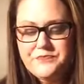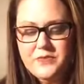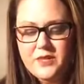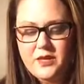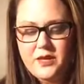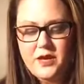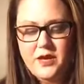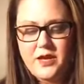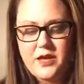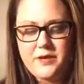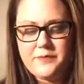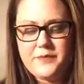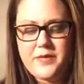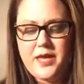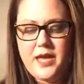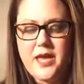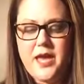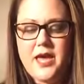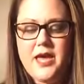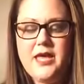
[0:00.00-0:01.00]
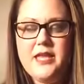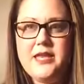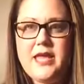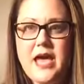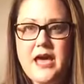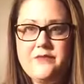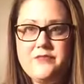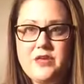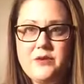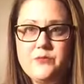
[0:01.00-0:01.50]
and
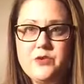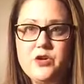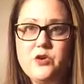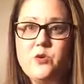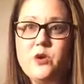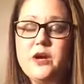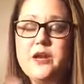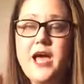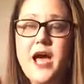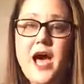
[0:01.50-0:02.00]
have them record.